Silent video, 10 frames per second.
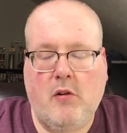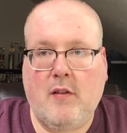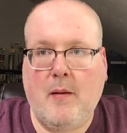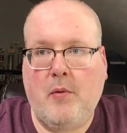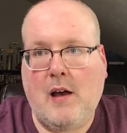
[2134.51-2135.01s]
it's
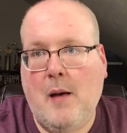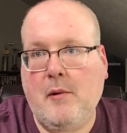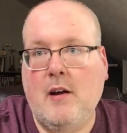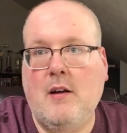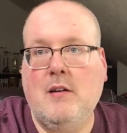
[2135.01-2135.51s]
something I'm
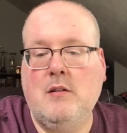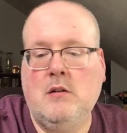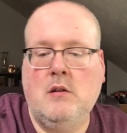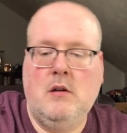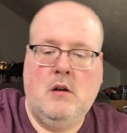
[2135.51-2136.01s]
gonna
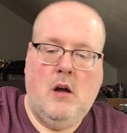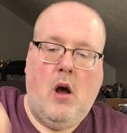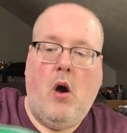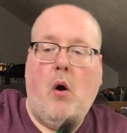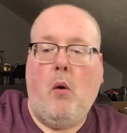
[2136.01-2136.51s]

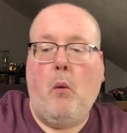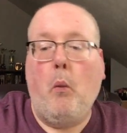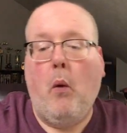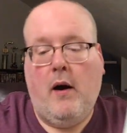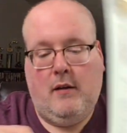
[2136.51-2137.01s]
want